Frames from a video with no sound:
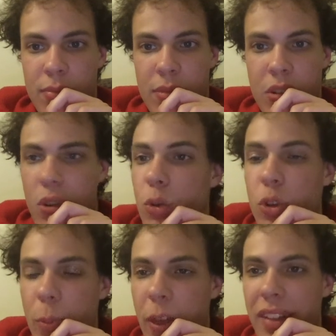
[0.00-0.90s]

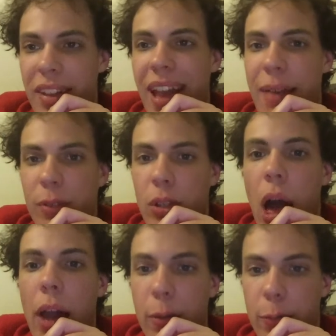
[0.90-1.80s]
YouTube thinks I have a
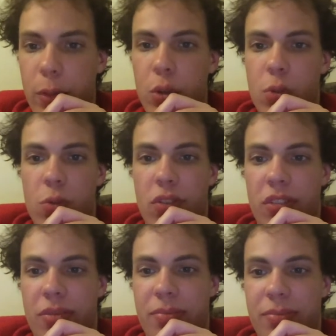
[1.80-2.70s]
lot of views
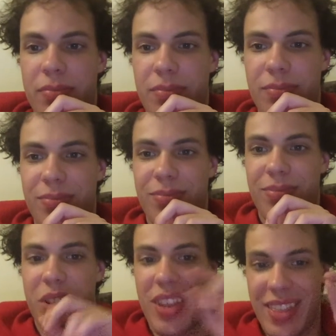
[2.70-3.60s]

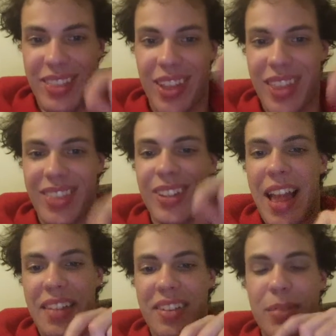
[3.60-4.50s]
in like the
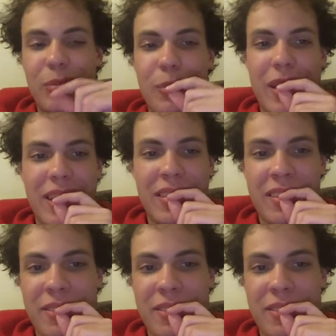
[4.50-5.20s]
last couple minutes.